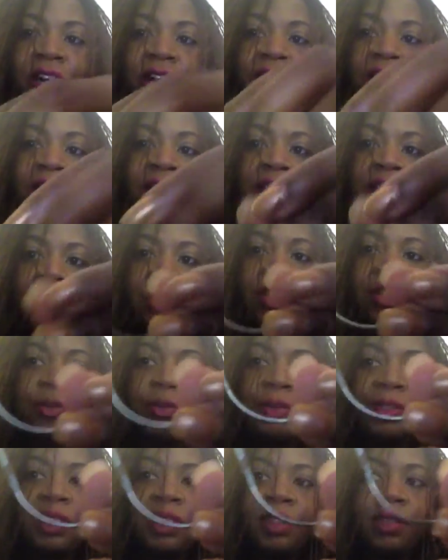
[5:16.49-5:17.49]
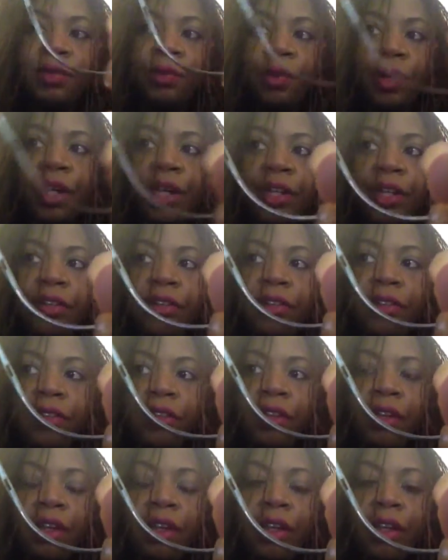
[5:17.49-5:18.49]
All it took was this one
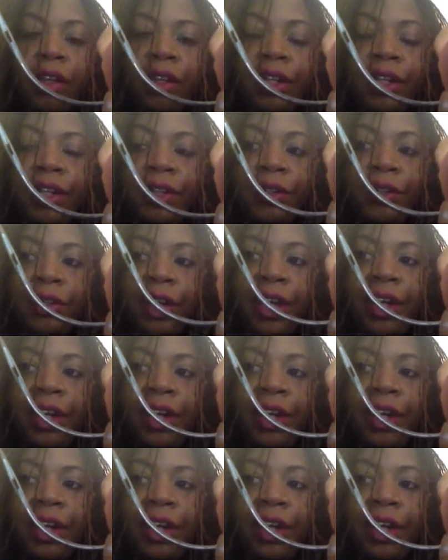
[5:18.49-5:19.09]
needle